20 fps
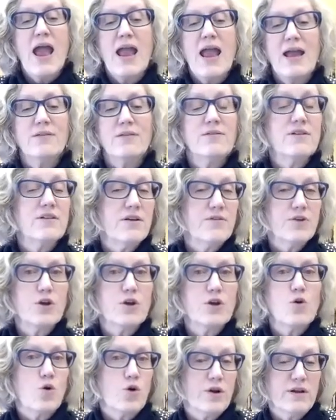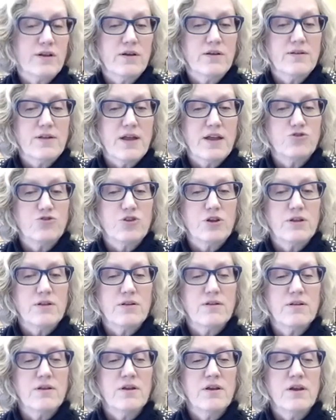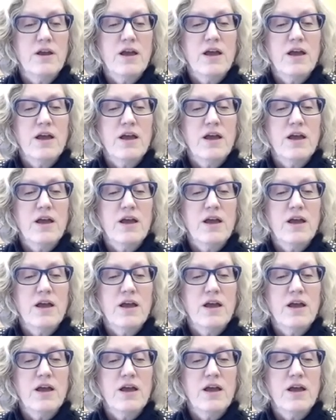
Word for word: and civic organizations.